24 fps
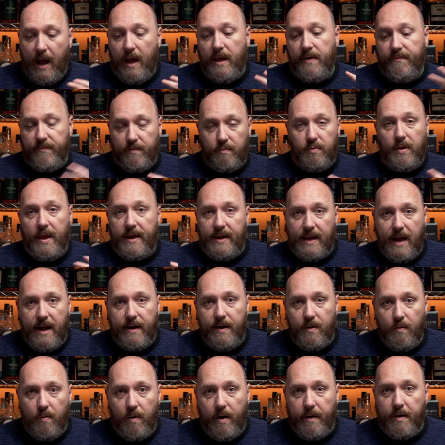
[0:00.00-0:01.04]
if you like
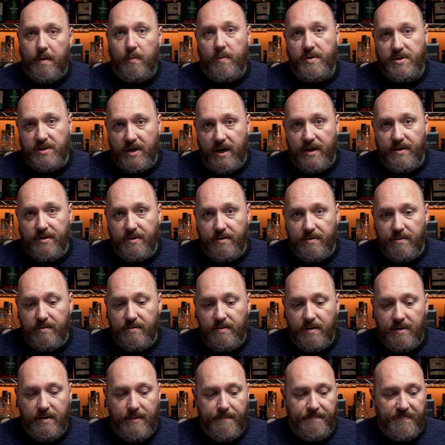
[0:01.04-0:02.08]
adding water, which I do,